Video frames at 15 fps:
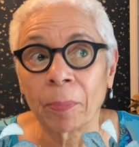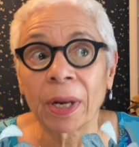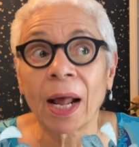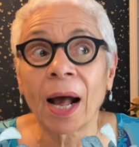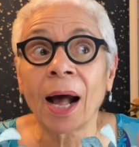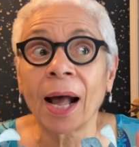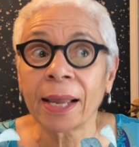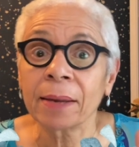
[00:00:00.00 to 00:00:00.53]
but
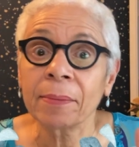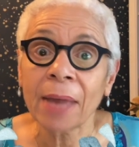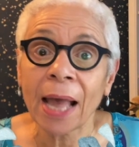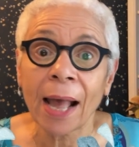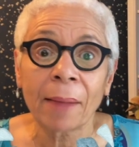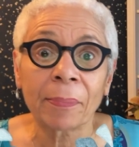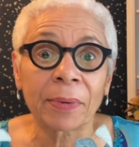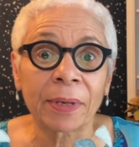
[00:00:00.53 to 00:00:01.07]
I am
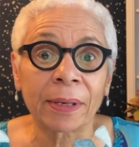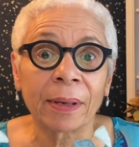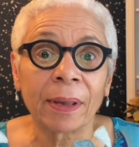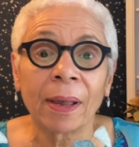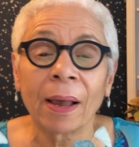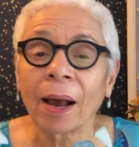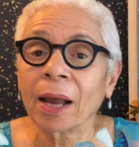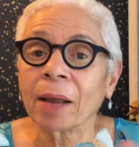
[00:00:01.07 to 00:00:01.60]
happy.
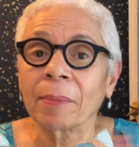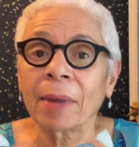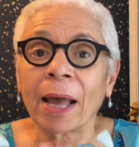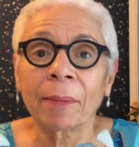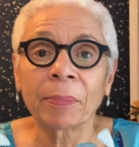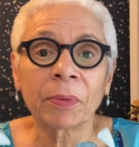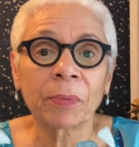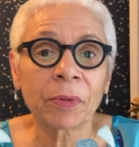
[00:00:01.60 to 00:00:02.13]
I am
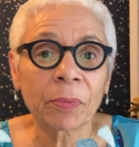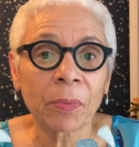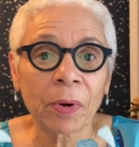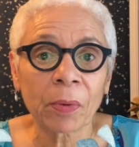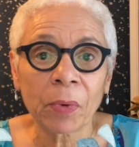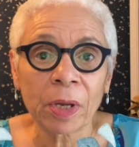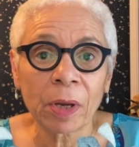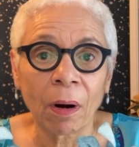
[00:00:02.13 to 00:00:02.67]
happy with
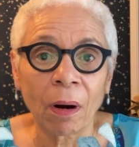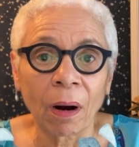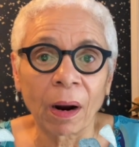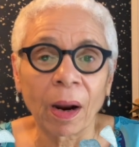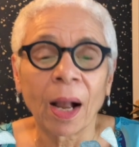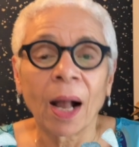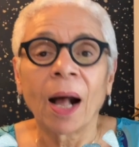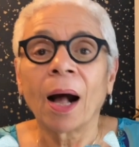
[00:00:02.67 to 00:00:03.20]
where we
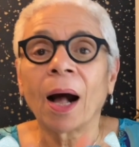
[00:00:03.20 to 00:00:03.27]
are.